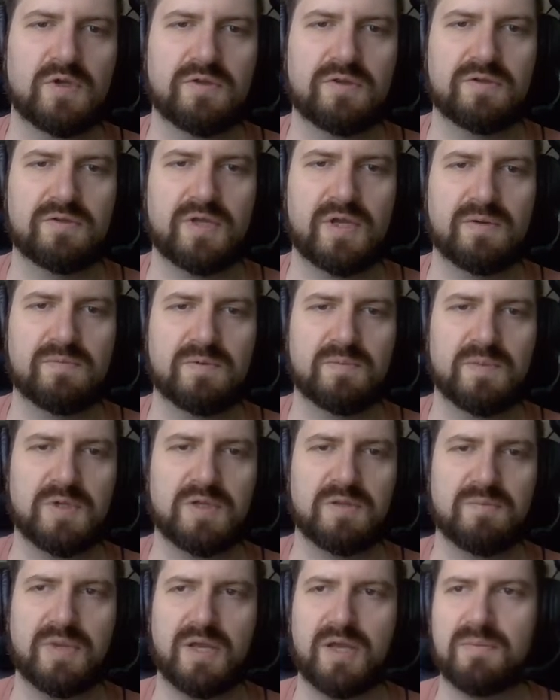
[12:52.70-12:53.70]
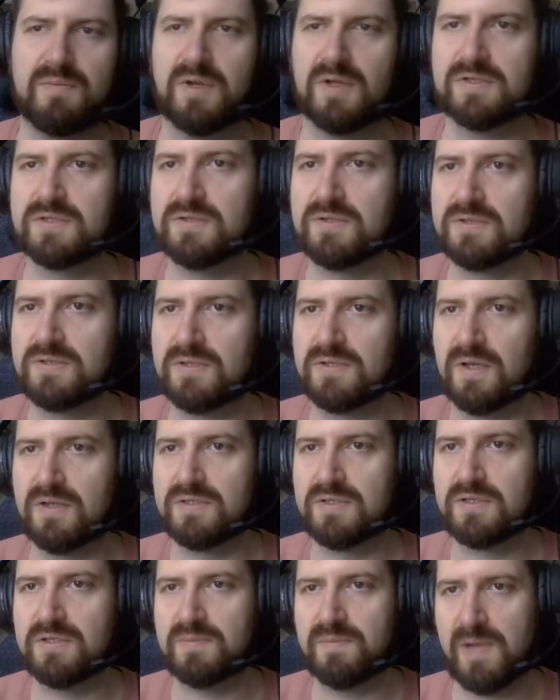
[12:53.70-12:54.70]
that would be in Bat Monster
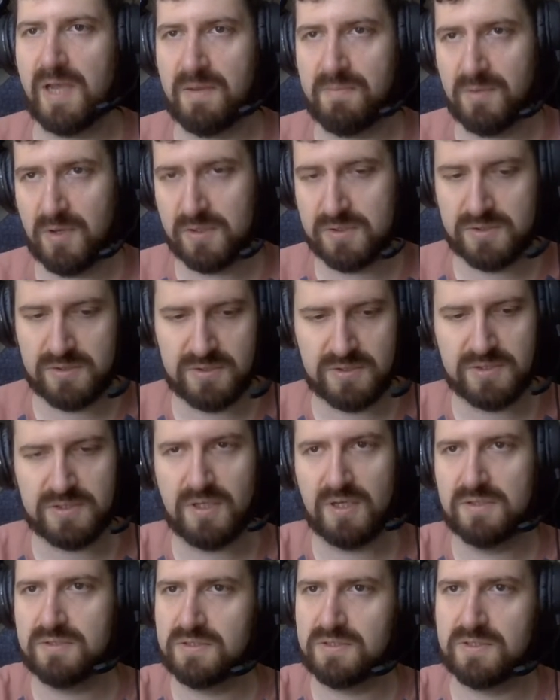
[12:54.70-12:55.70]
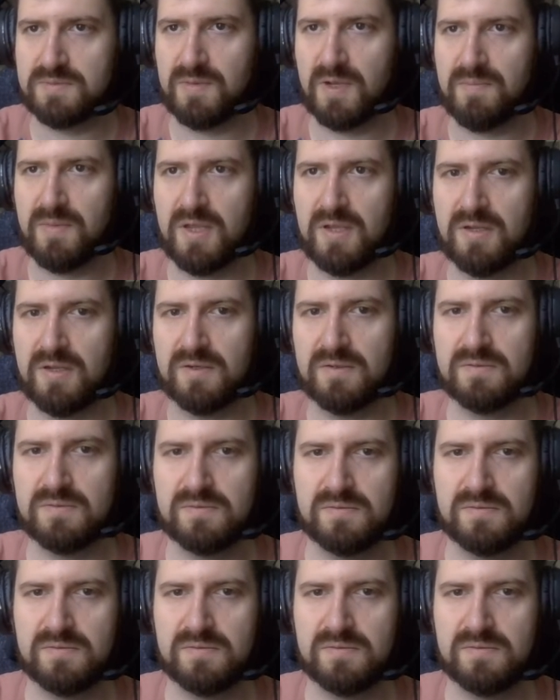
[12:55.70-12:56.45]
Sans, because Bat Monster Sans is my main